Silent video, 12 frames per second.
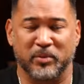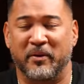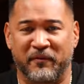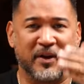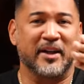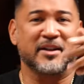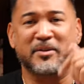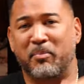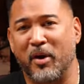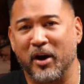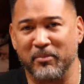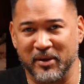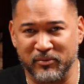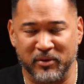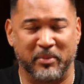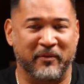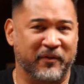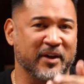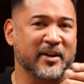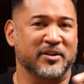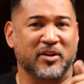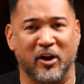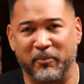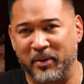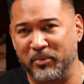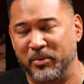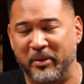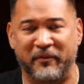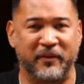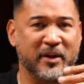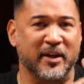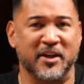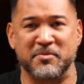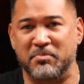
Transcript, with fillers: would be funding his apartment, would be funding his car payment, would be funding his